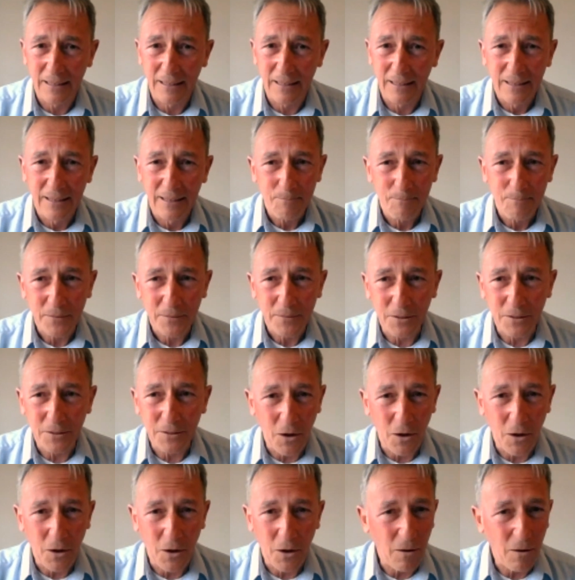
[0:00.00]

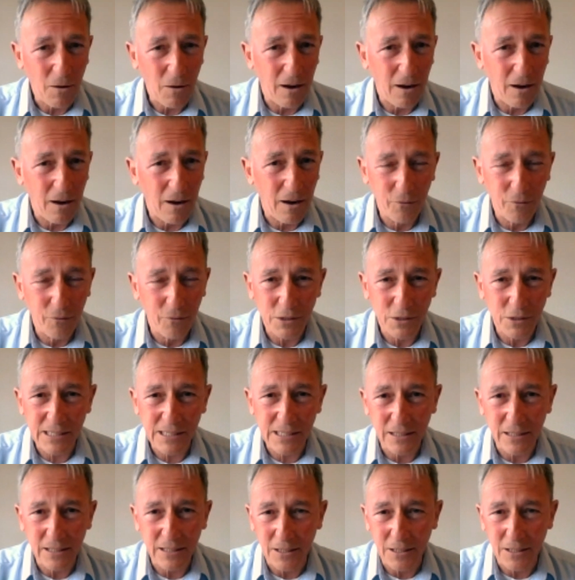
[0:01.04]
I've always said,
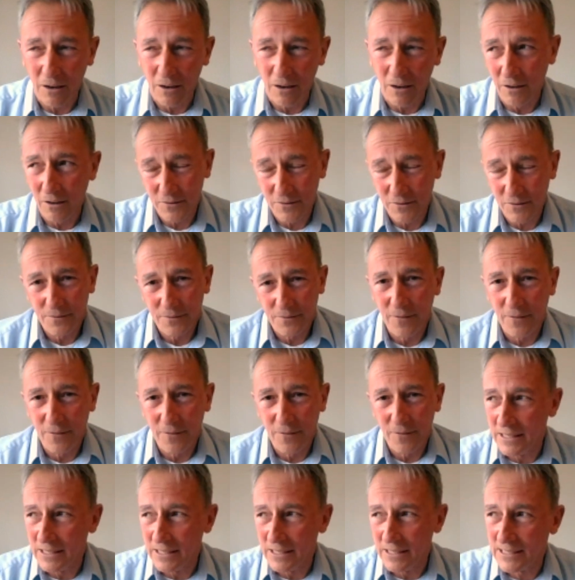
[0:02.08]
I'd fly a
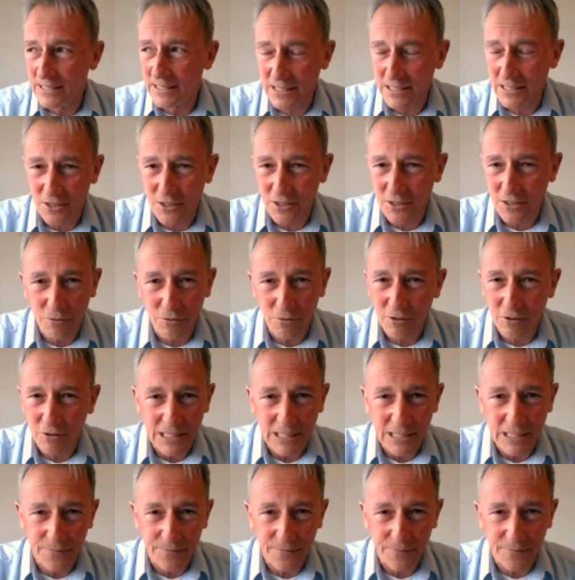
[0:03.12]
Cessna 206 full
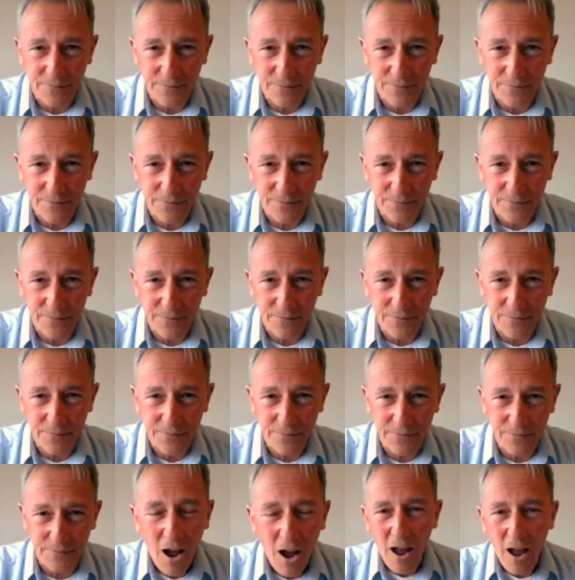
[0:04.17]
of fish
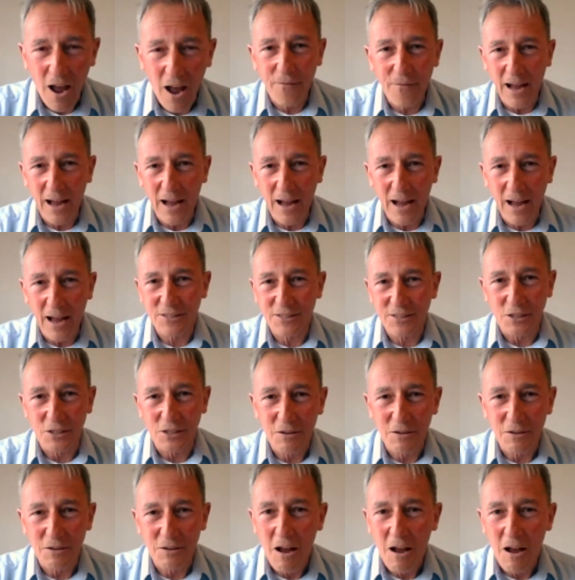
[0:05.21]
if I had to,
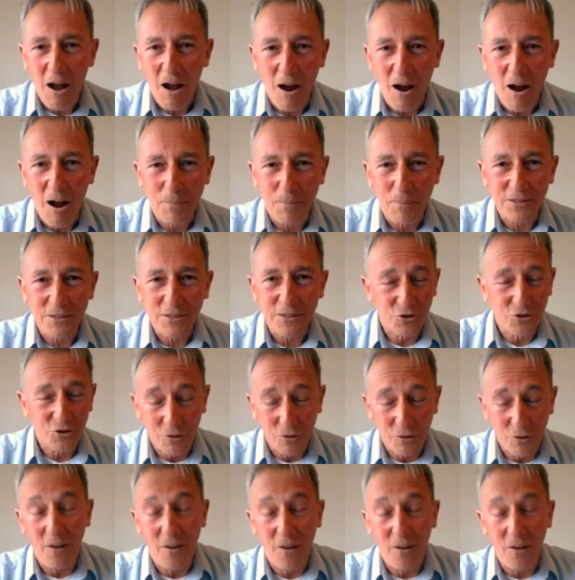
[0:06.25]
because I enjoy
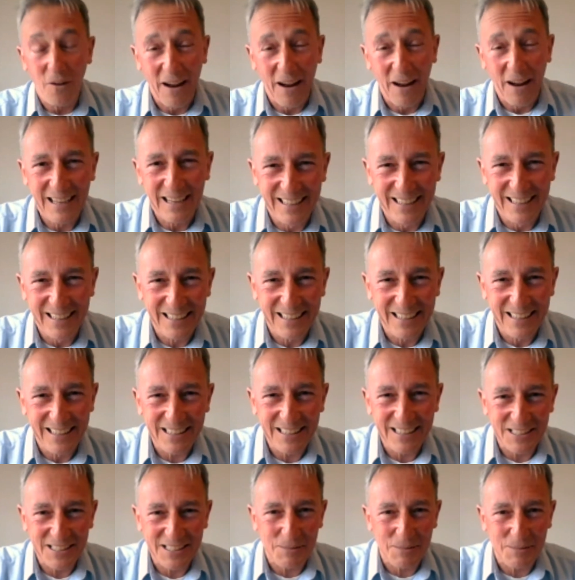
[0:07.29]
flying. It doesn't
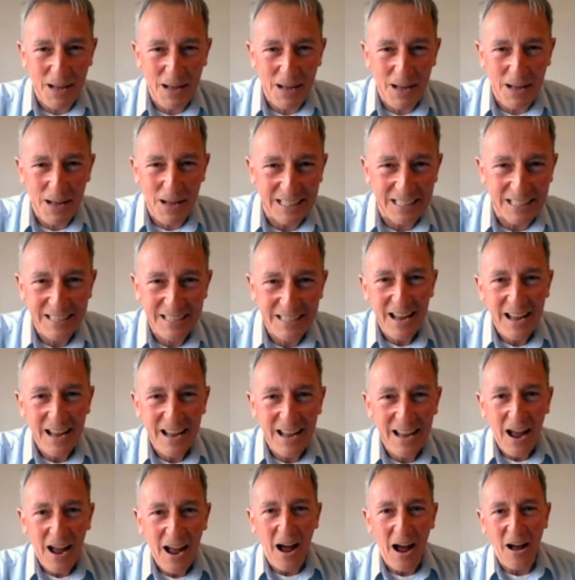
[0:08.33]
matter,
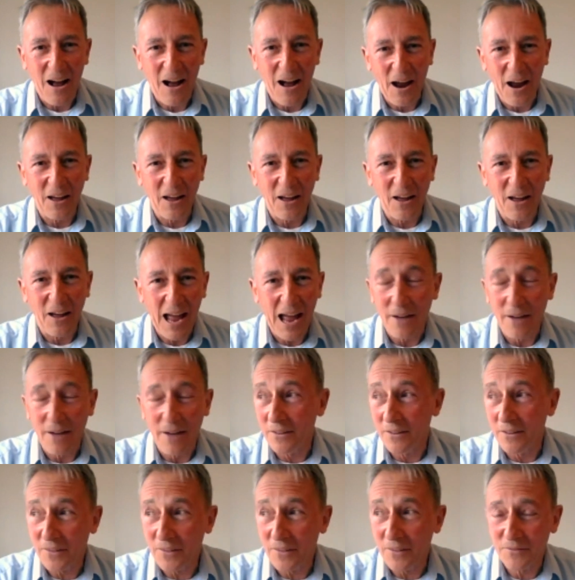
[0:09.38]
and I have.
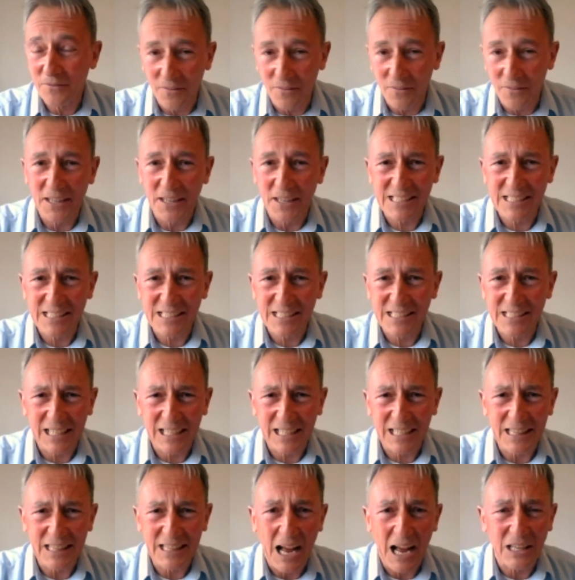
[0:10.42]
I've done exactly that.
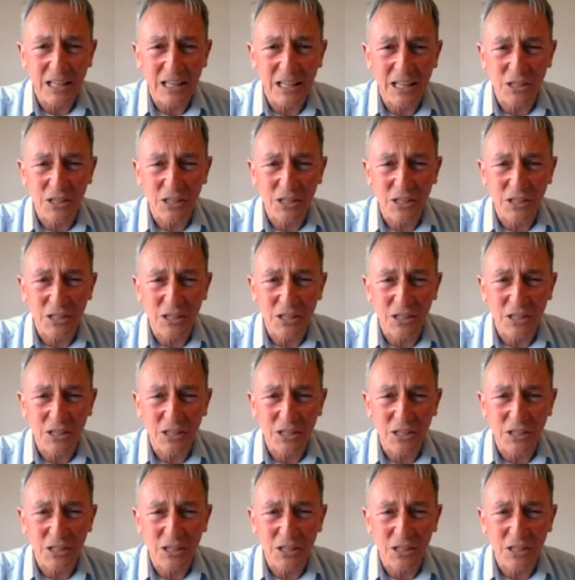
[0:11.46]
So